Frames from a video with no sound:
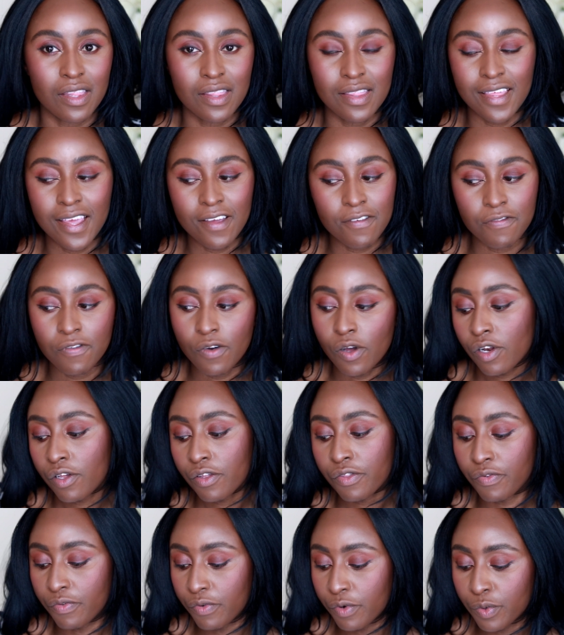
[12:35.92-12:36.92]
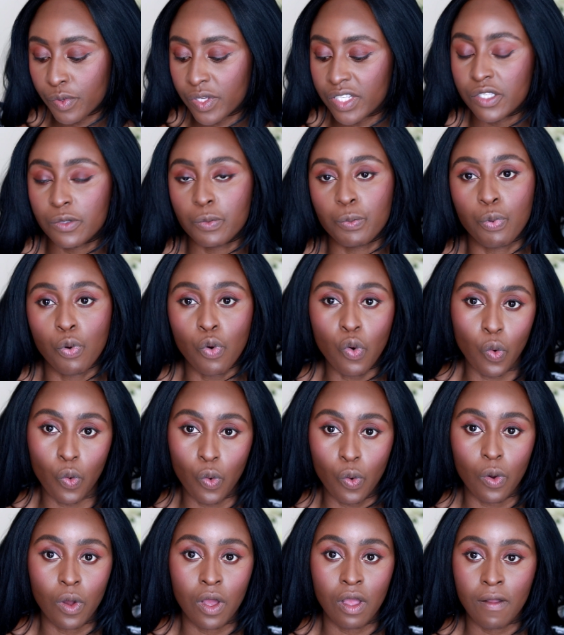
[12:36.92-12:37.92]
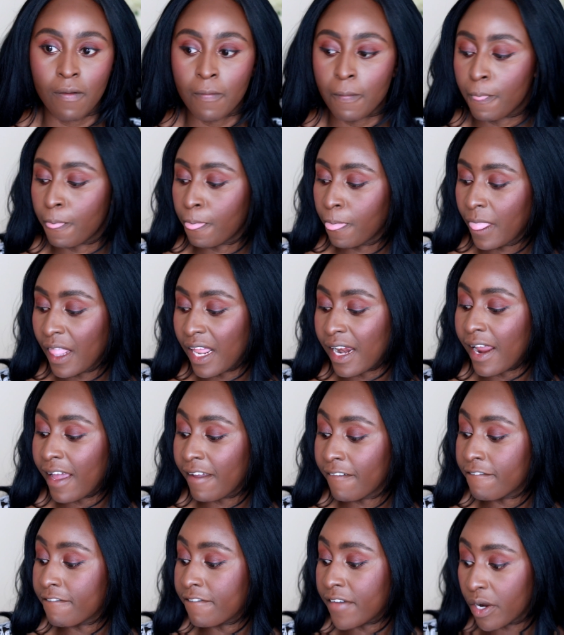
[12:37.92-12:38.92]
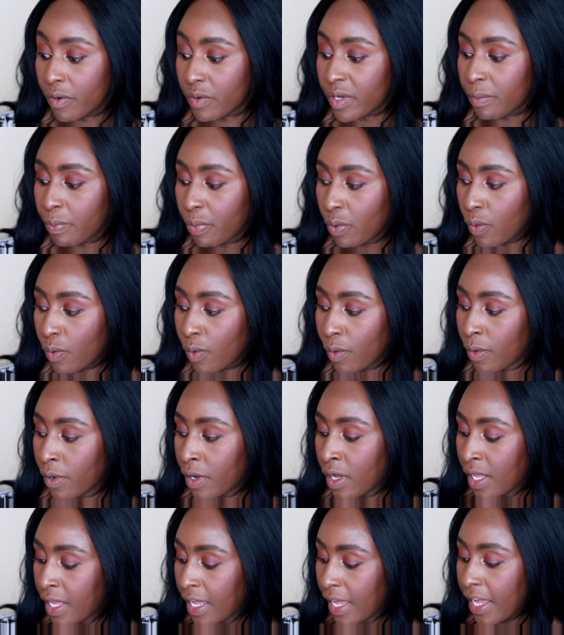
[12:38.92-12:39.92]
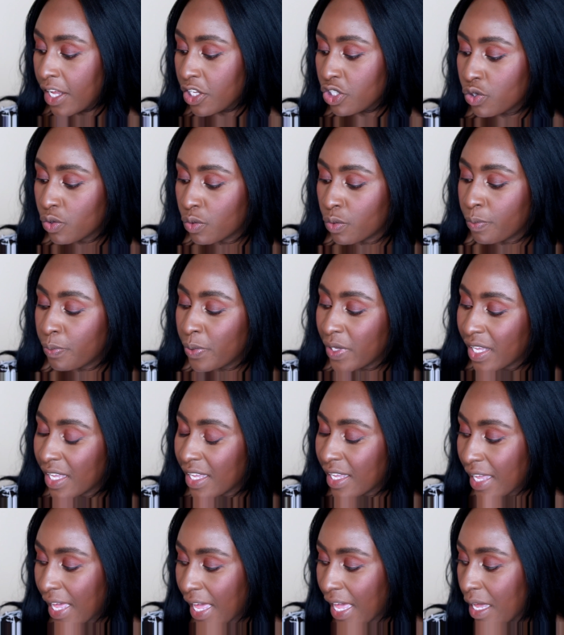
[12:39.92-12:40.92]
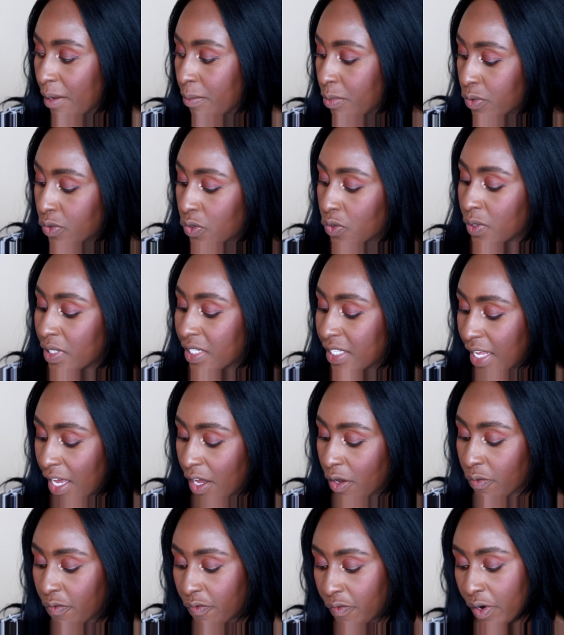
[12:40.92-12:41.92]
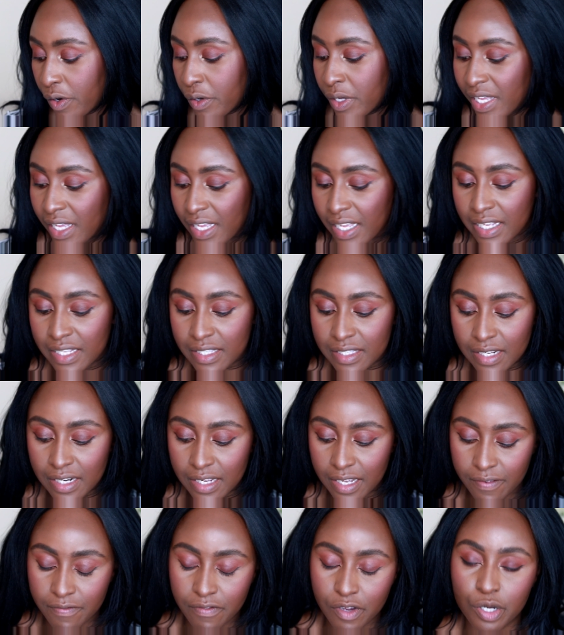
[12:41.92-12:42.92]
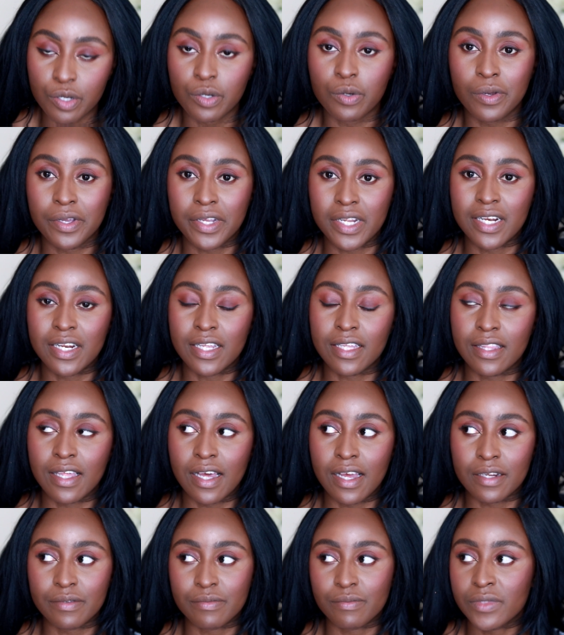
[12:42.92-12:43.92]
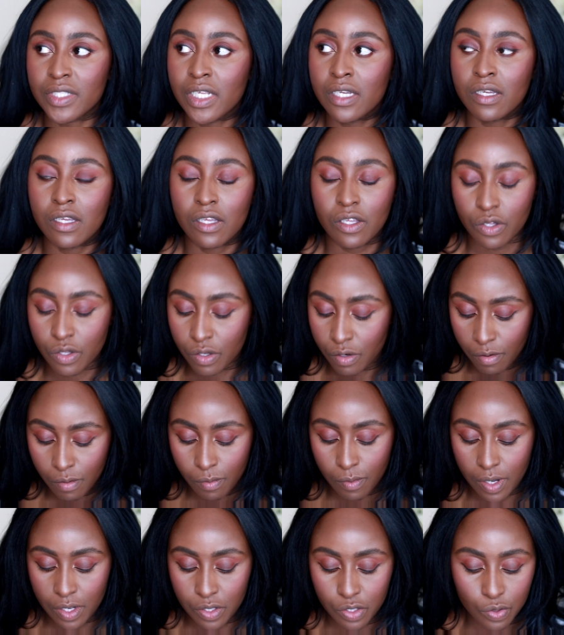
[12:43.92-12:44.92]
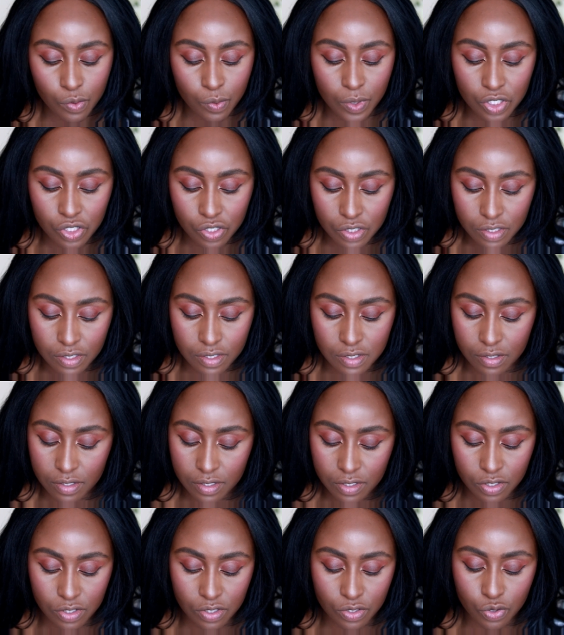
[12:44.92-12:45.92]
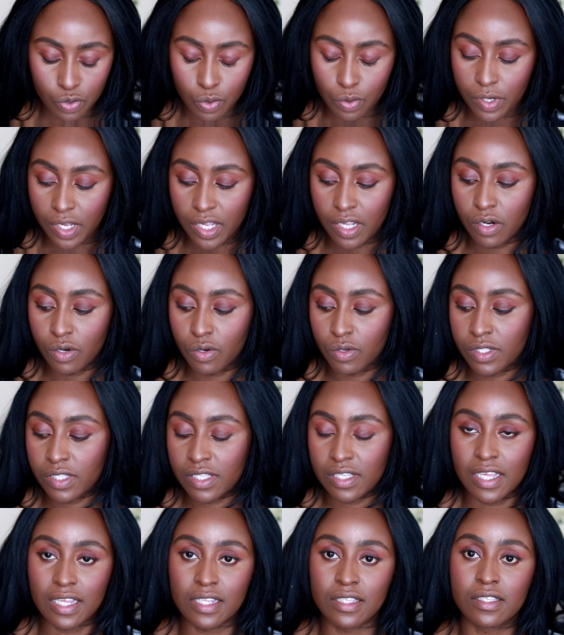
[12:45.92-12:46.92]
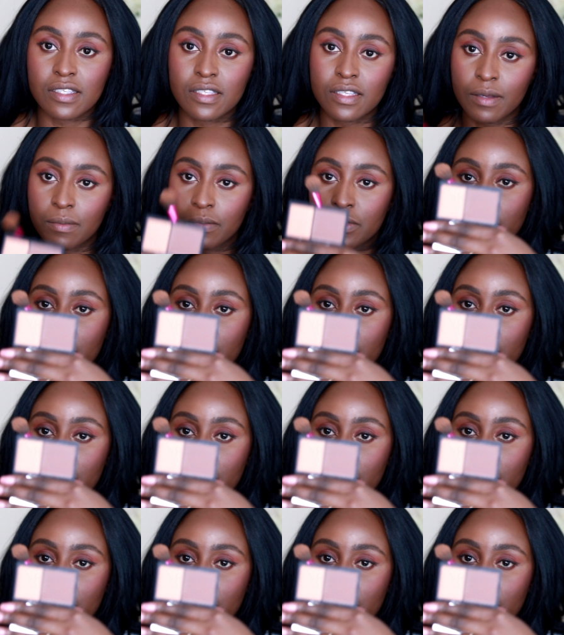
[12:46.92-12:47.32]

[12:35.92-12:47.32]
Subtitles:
their follow-through is poor, like very poor, and you'll be able to tell very easily and very quickly that, you know what, you were just talking nonsense. I'm